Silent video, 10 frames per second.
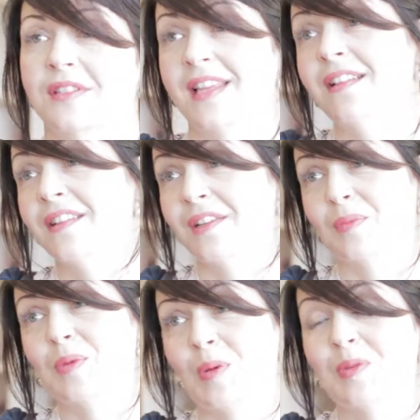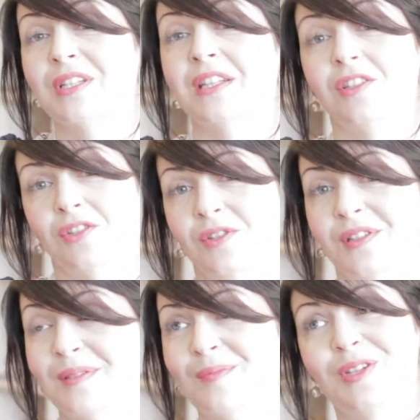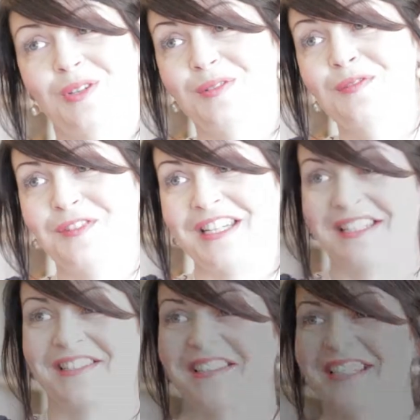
selling their property uses McEwan Fraser.